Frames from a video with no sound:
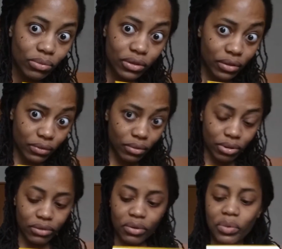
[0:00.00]
she
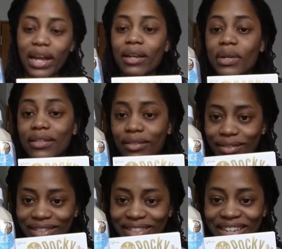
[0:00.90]
doesn't. Well, anyways,
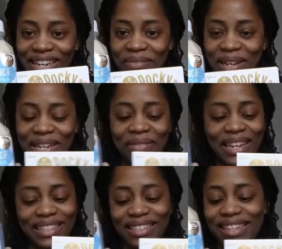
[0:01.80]
so you can make them
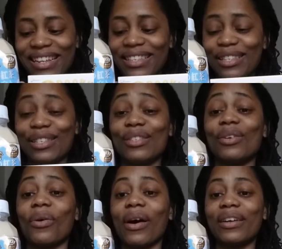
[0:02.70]
kiss. That's
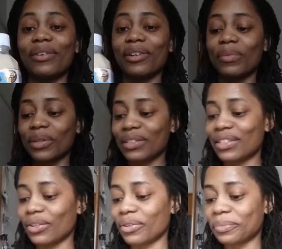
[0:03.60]
so adorable.
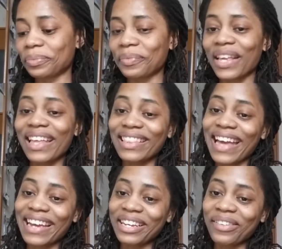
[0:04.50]
So
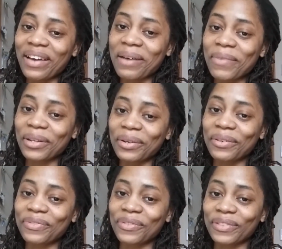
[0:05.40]
thank you,
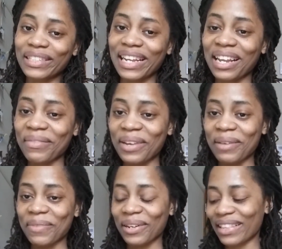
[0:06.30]
Amadofu, for telling me
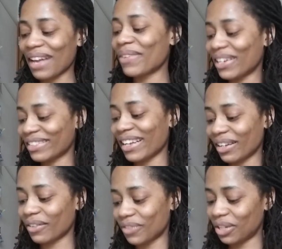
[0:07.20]
about that because I
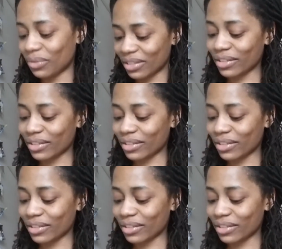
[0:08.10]
love cute